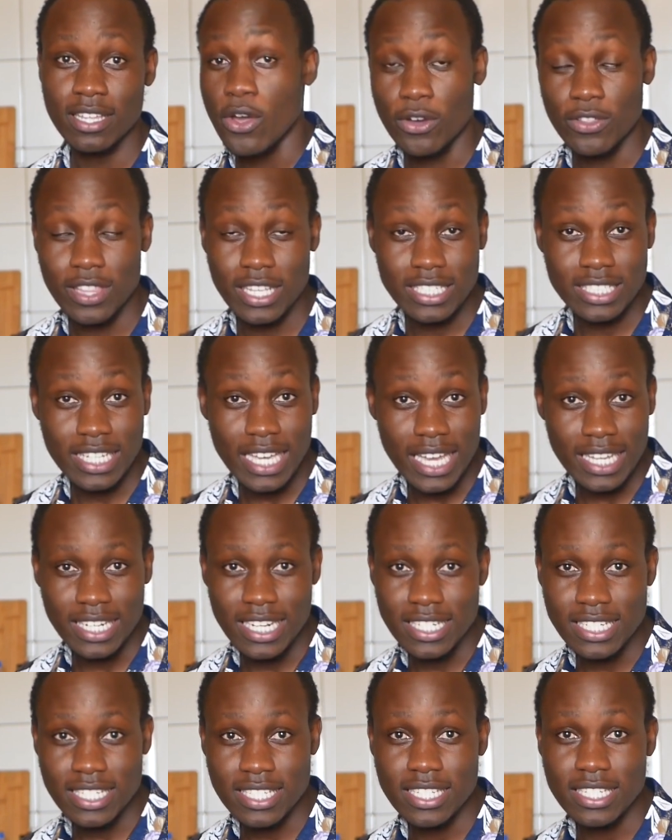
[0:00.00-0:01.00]
on the entire
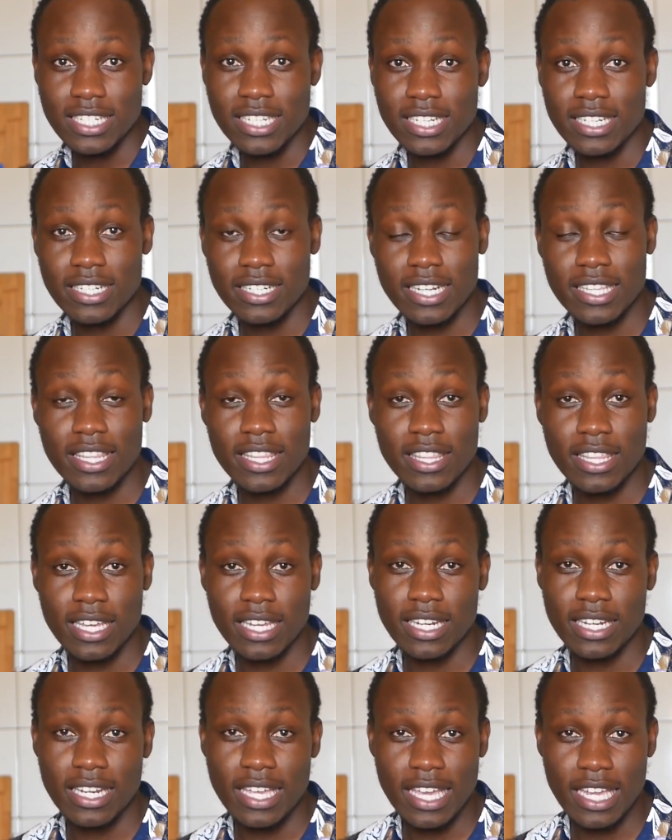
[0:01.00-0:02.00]
dataset rather
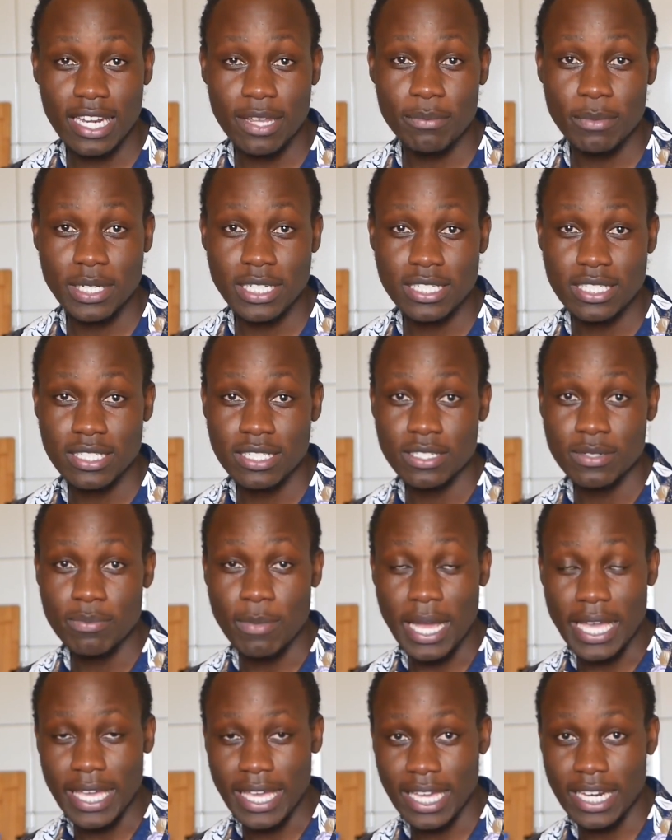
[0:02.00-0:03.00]
than element
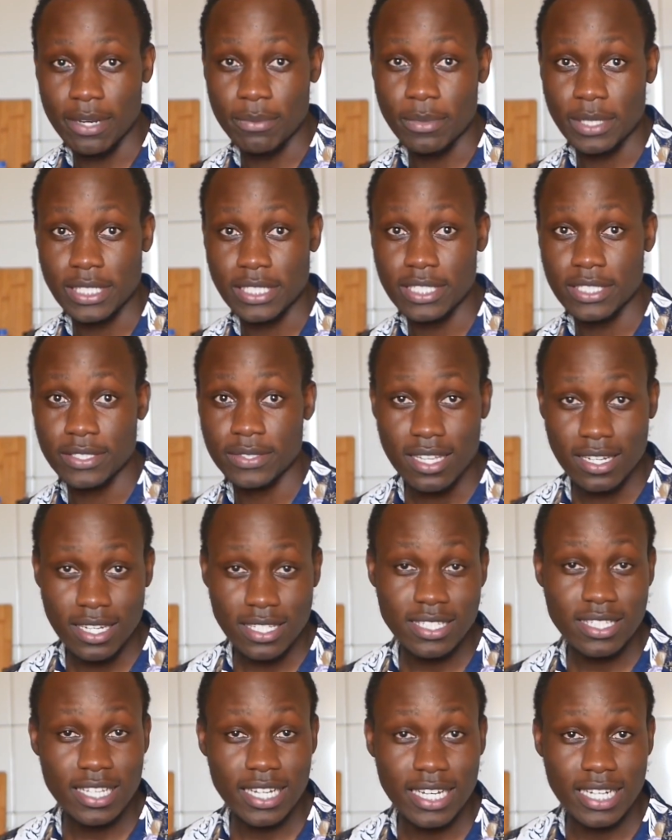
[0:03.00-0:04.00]
by element.
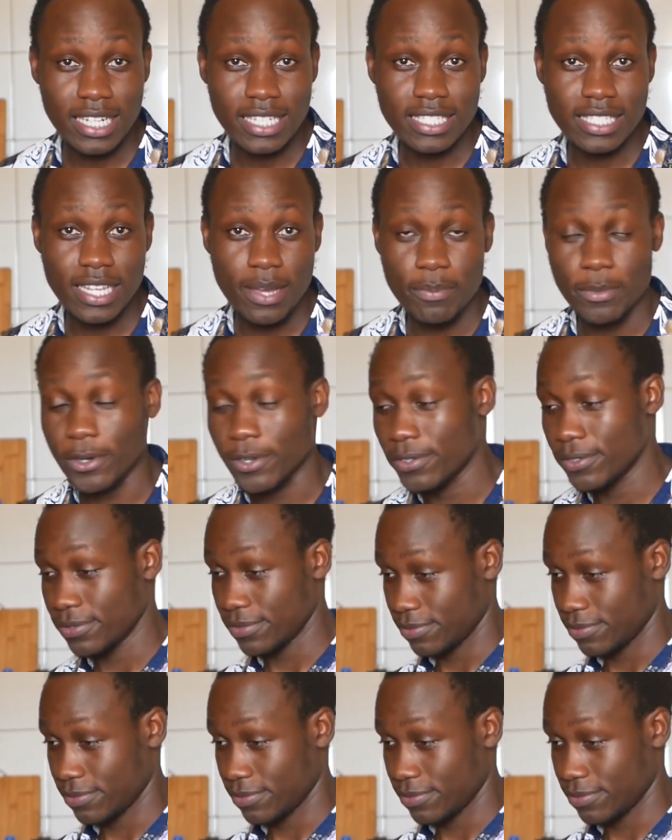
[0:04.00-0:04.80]
Let's take an example.